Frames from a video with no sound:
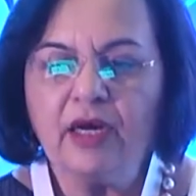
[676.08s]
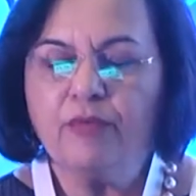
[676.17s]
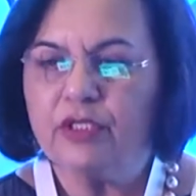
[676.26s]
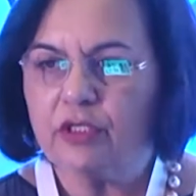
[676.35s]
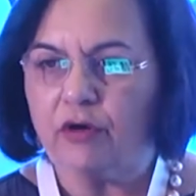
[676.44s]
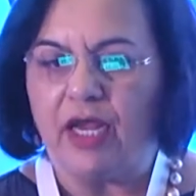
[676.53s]

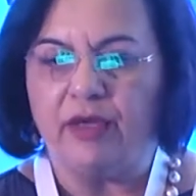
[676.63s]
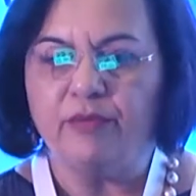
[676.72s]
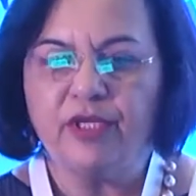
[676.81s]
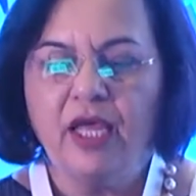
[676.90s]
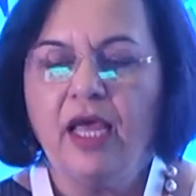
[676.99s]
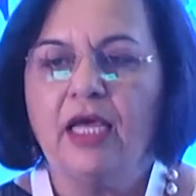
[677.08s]

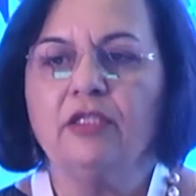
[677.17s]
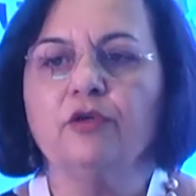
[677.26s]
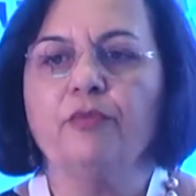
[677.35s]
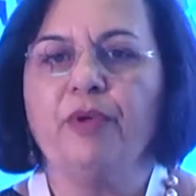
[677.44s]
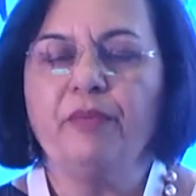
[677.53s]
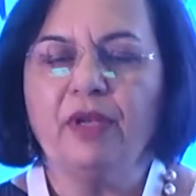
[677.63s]
prescribed. And so
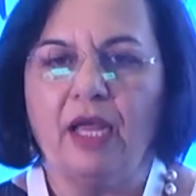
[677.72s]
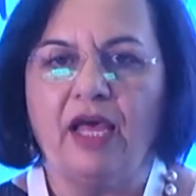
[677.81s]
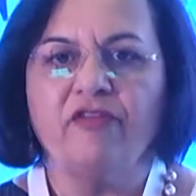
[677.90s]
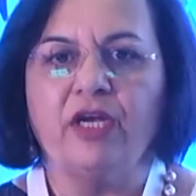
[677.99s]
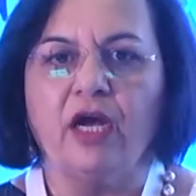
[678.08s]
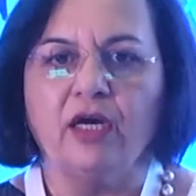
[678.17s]
people have
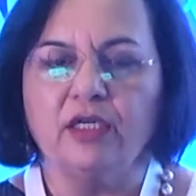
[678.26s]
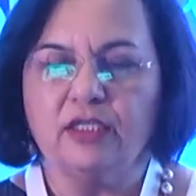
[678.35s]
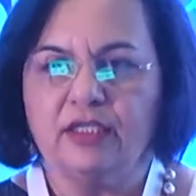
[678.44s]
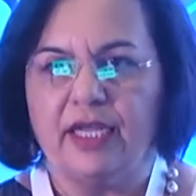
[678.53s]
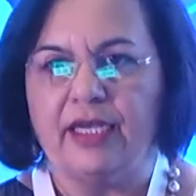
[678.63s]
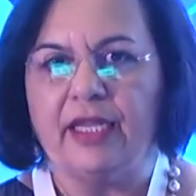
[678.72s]
an
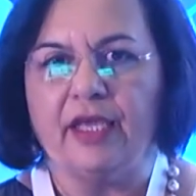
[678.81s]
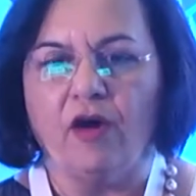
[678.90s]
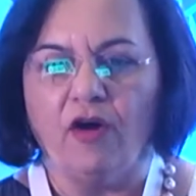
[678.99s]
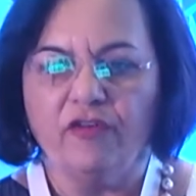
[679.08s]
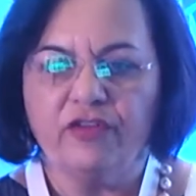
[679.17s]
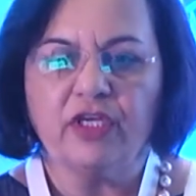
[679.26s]
understanding
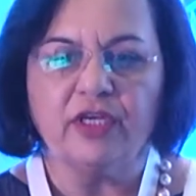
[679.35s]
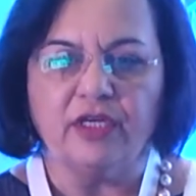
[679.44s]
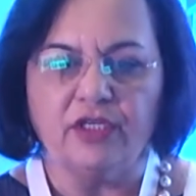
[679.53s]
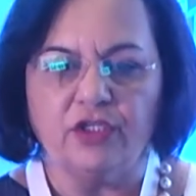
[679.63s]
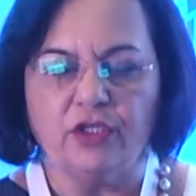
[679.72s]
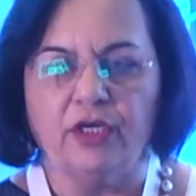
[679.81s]
of the
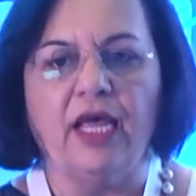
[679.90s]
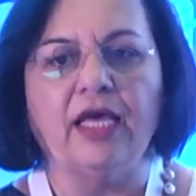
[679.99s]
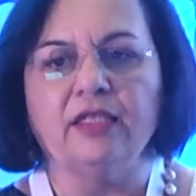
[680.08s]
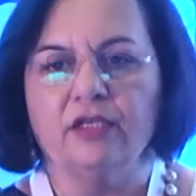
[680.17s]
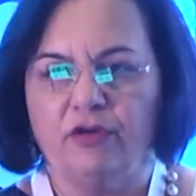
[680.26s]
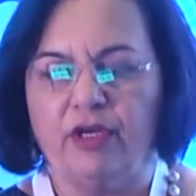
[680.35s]
condition
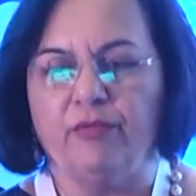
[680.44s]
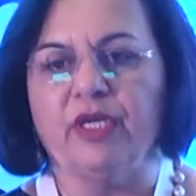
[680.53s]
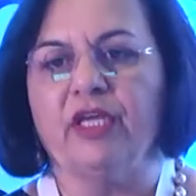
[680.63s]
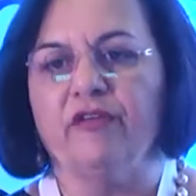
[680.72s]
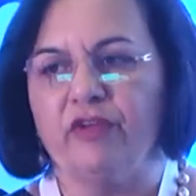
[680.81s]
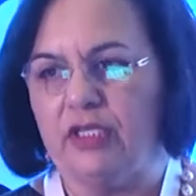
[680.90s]
and the treatment
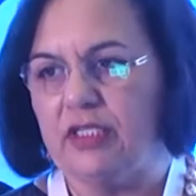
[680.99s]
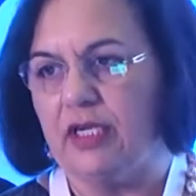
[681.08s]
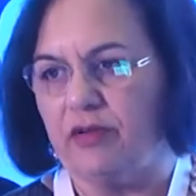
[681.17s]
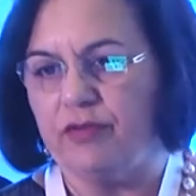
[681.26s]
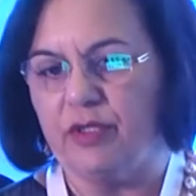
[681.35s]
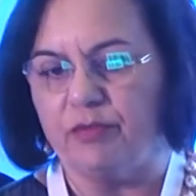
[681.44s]
given a set
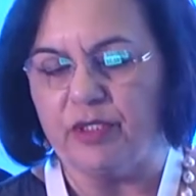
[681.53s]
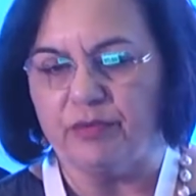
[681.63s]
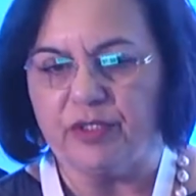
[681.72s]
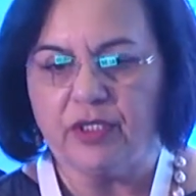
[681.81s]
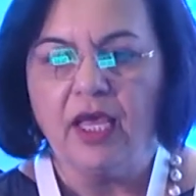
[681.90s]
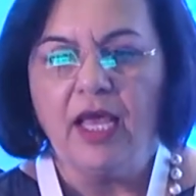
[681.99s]
of
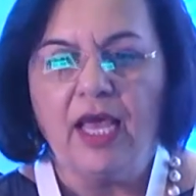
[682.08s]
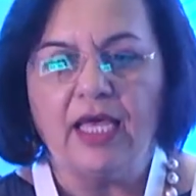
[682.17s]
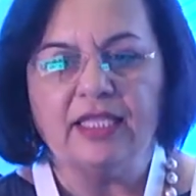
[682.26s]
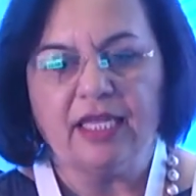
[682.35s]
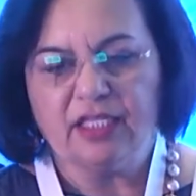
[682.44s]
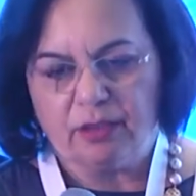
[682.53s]
symptoms.
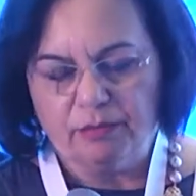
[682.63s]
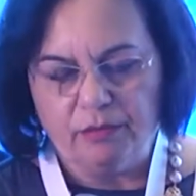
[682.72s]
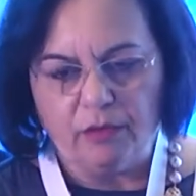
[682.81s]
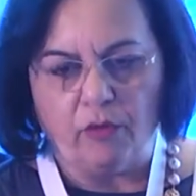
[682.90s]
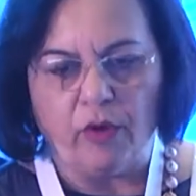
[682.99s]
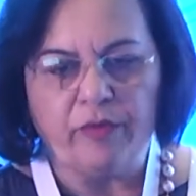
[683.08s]
And that's
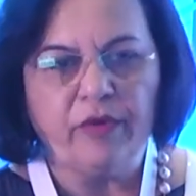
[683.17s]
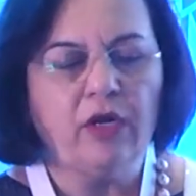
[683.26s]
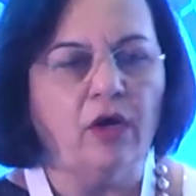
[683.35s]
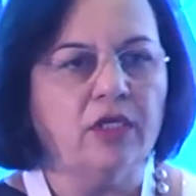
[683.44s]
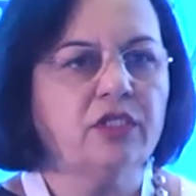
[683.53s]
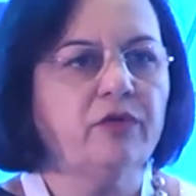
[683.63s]
what we
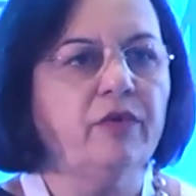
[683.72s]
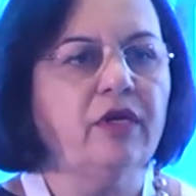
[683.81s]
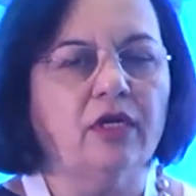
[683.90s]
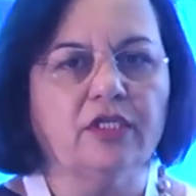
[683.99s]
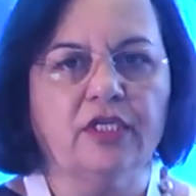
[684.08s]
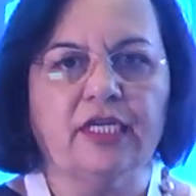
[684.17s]
launched. We
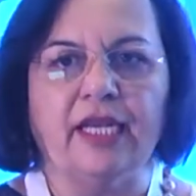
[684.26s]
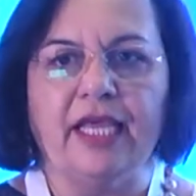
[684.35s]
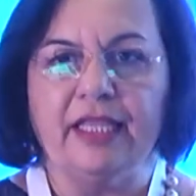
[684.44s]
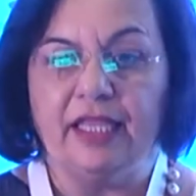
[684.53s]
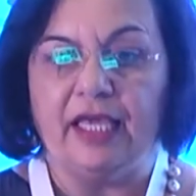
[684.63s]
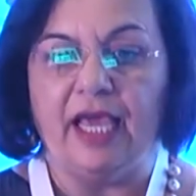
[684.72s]
launched it in
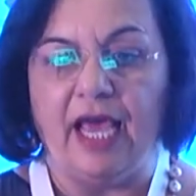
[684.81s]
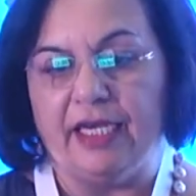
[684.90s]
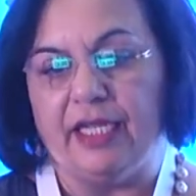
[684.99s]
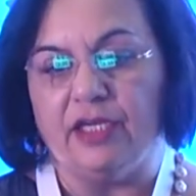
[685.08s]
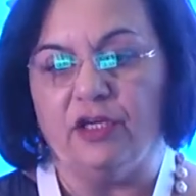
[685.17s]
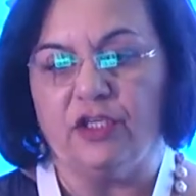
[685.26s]
Hindi and
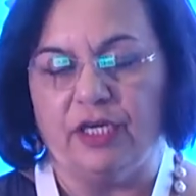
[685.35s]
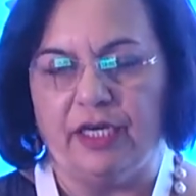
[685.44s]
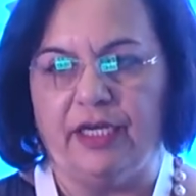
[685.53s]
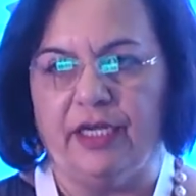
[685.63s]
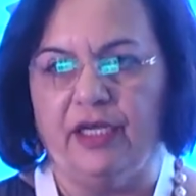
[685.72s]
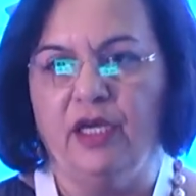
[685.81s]
English in
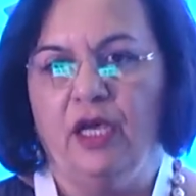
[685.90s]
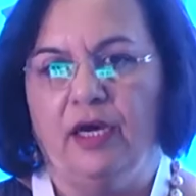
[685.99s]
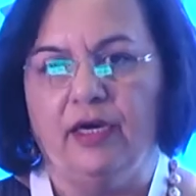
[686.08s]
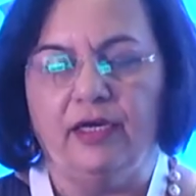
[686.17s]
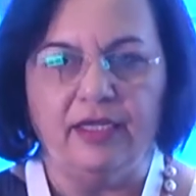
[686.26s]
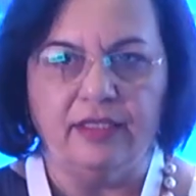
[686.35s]
India
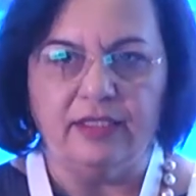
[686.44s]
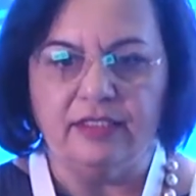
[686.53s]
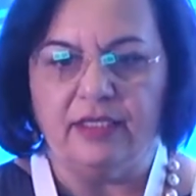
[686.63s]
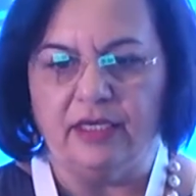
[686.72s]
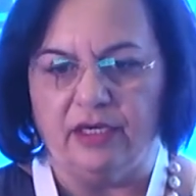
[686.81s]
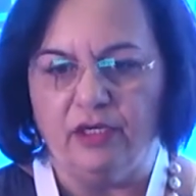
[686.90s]
earlier this
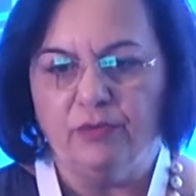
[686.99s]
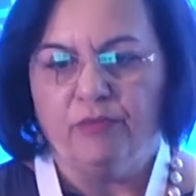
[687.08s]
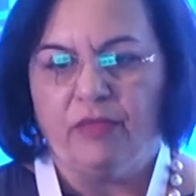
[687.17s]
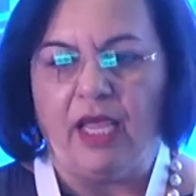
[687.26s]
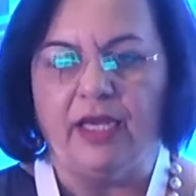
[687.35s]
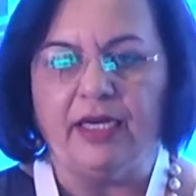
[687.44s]
year,
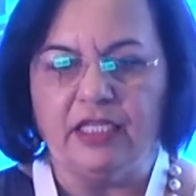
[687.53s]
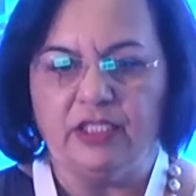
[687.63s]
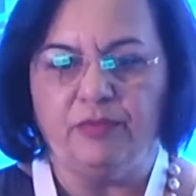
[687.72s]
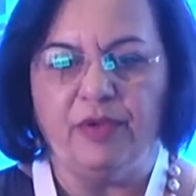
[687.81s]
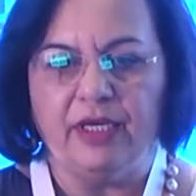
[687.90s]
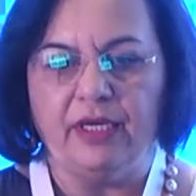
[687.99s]
and it's
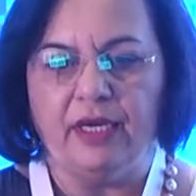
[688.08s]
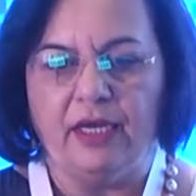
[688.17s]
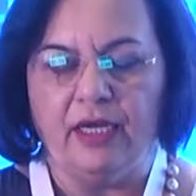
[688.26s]
been